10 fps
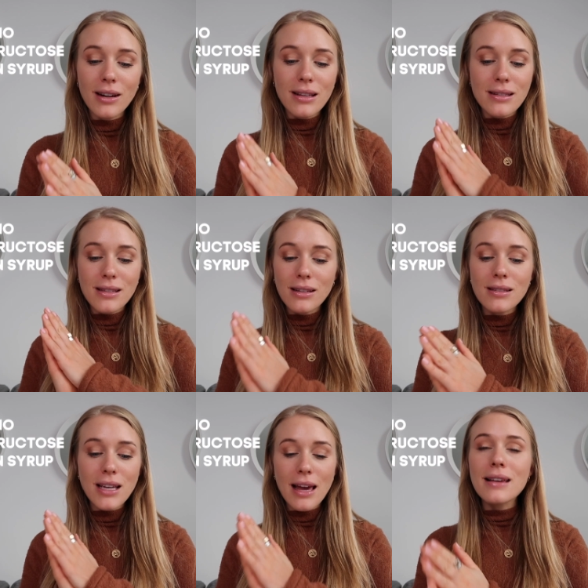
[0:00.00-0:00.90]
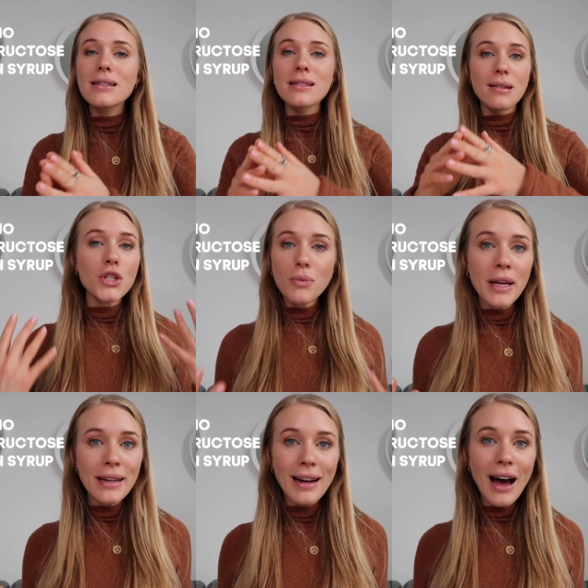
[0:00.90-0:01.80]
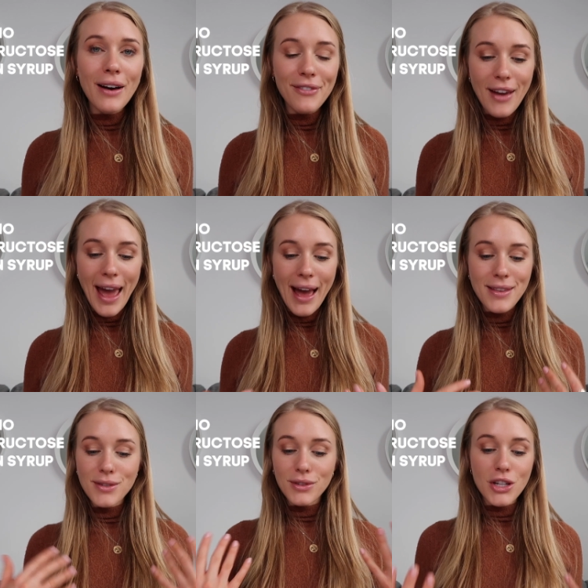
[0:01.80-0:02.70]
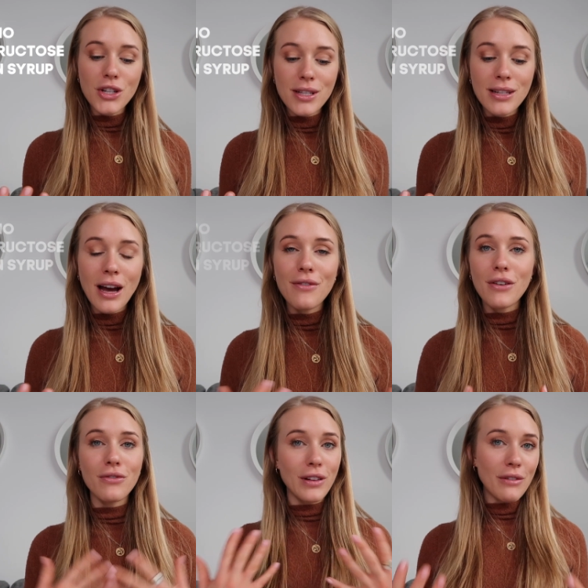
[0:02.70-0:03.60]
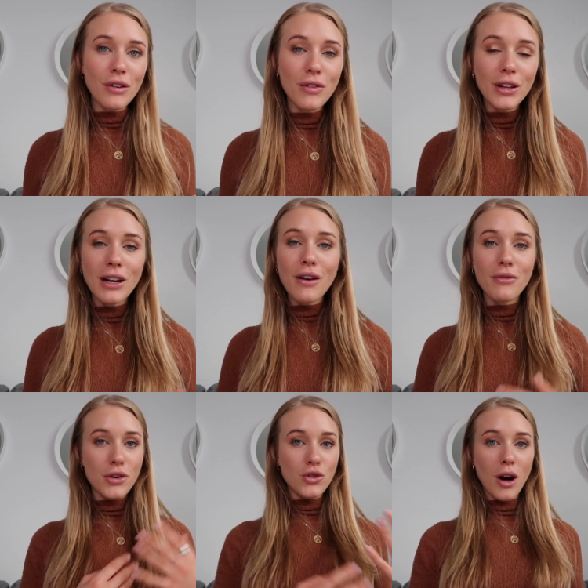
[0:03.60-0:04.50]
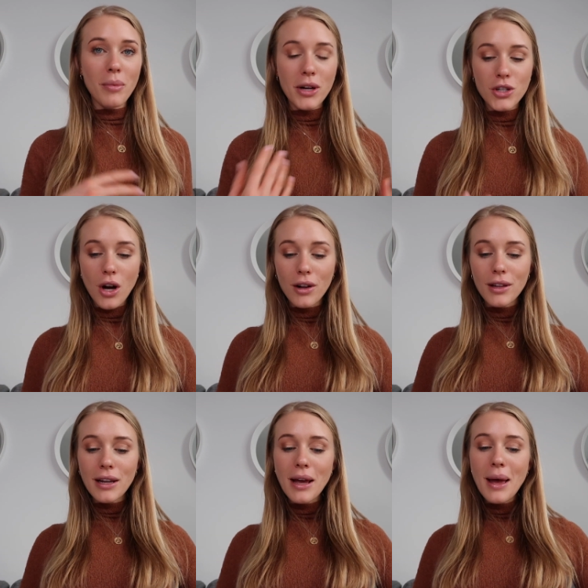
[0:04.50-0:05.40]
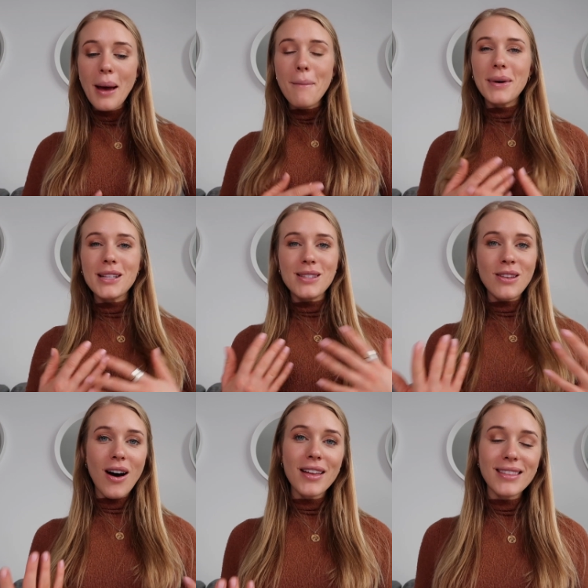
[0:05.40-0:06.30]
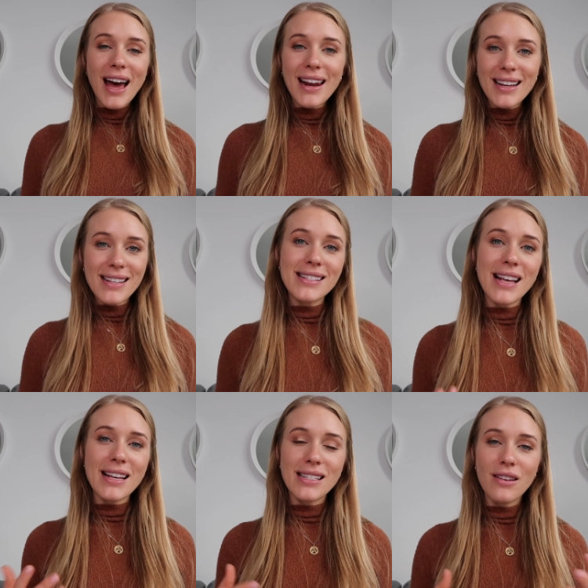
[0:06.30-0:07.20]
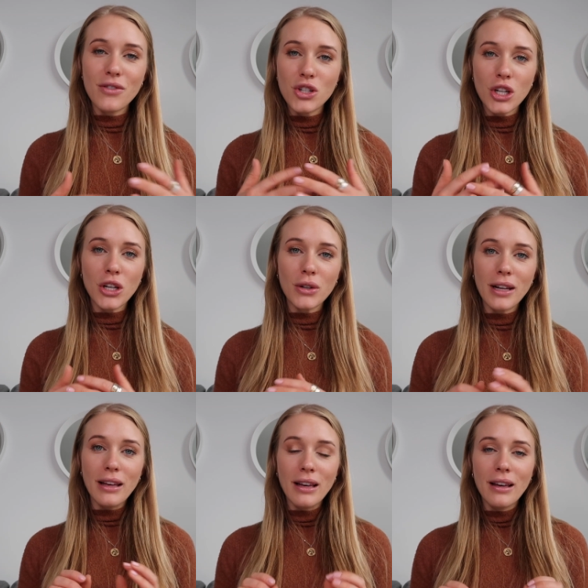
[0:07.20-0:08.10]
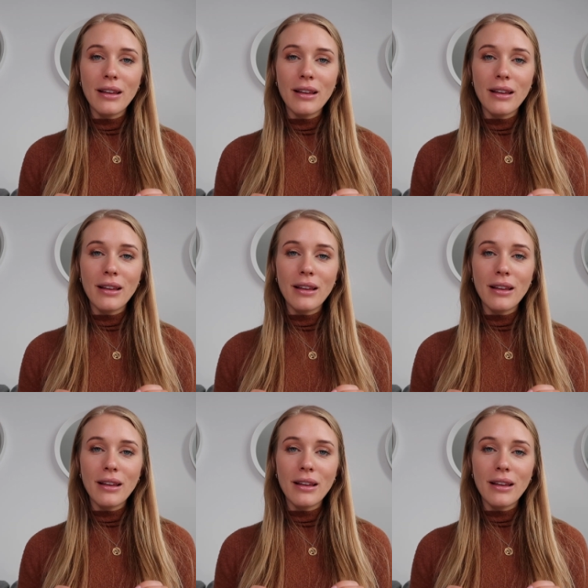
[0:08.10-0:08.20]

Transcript: It still tastes sweet enough and delicious enough and flavorful enough with strawberry and chocolate, but it's not that excessive sugary